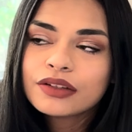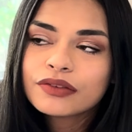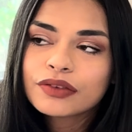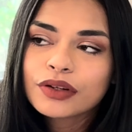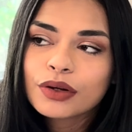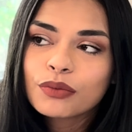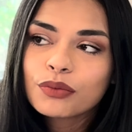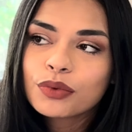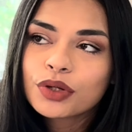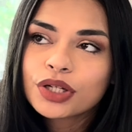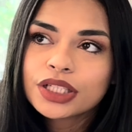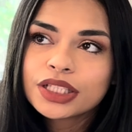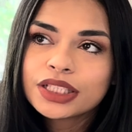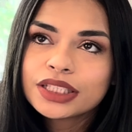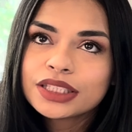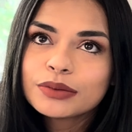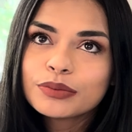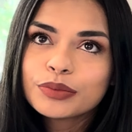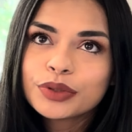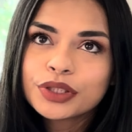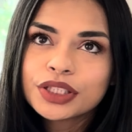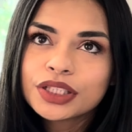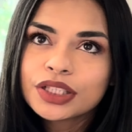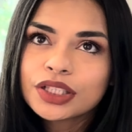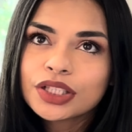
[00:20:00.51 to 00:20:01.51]
If I wanted to
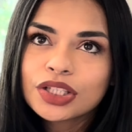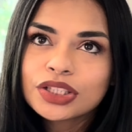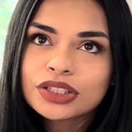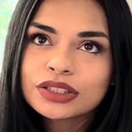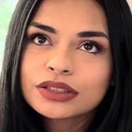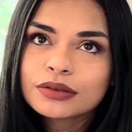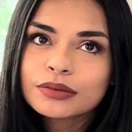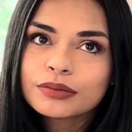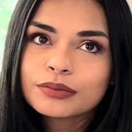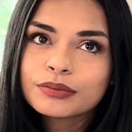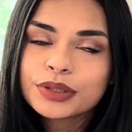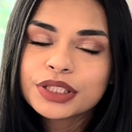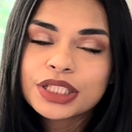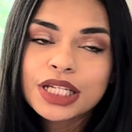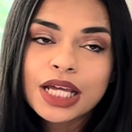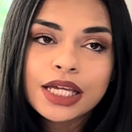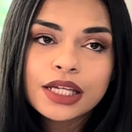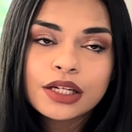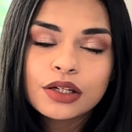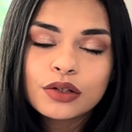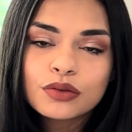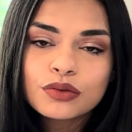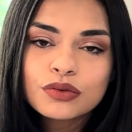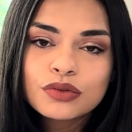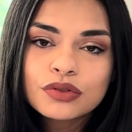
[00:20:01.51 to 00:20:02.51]
put it on some
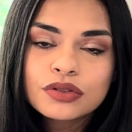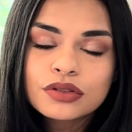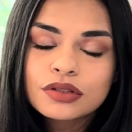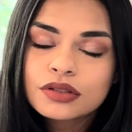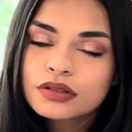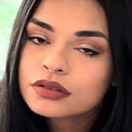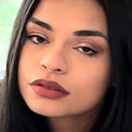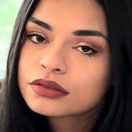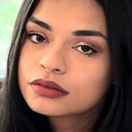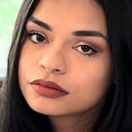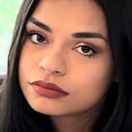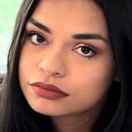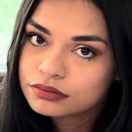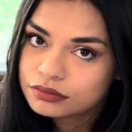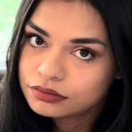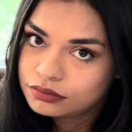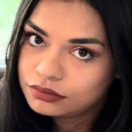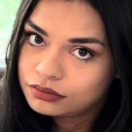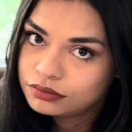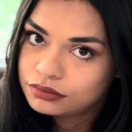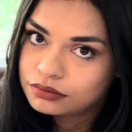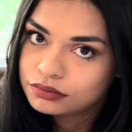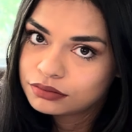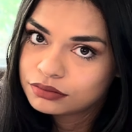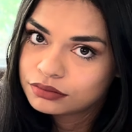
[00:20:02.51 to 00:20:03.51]
potatoes,
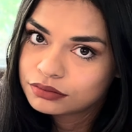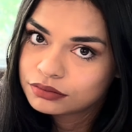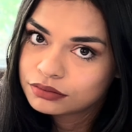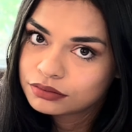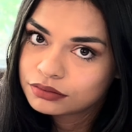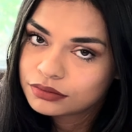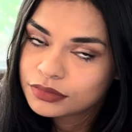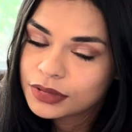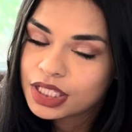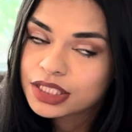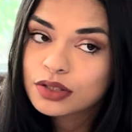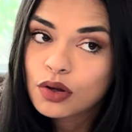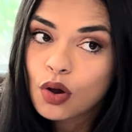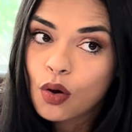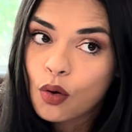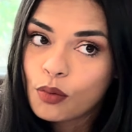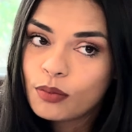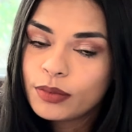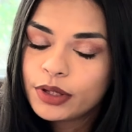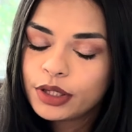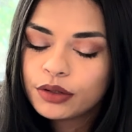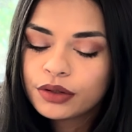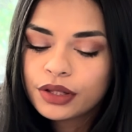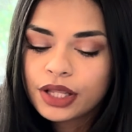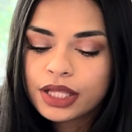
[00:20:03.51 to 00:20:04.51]
it's a whole
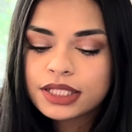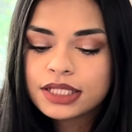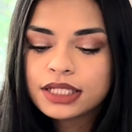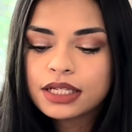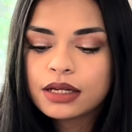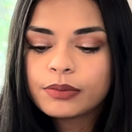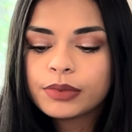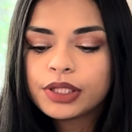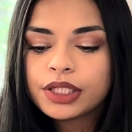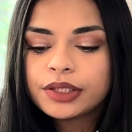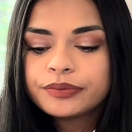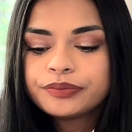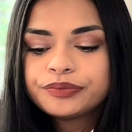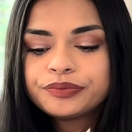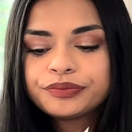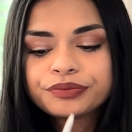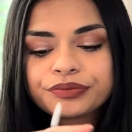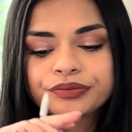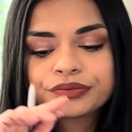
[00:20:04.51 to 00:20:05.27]
meal. That's yummy.